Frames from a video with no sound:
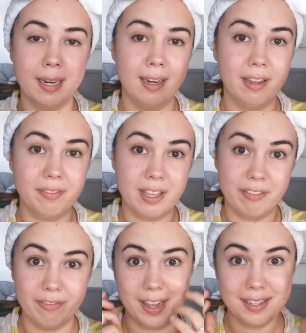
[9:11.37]
but I love the
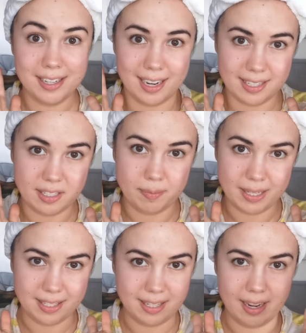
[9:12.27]
effect it has on
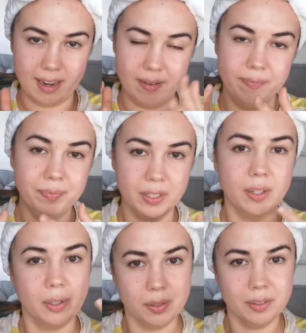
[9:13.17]
my skin,
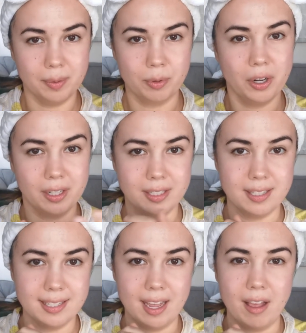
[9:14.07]
you know, the product
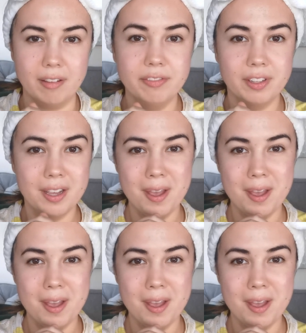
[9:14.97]
itself.